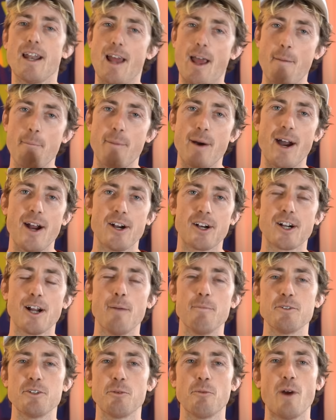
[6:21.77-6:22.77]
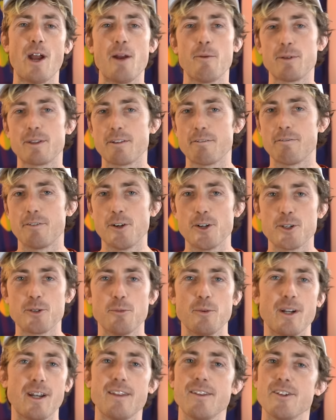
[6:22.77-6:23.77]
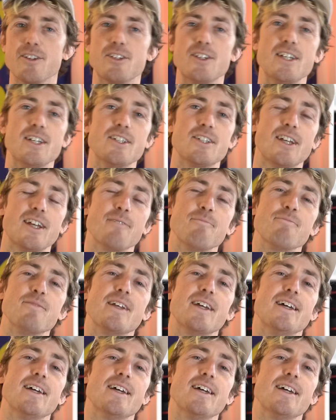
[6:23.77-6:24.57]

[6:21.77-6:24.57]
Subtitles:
Empire comes away with the first win of the season.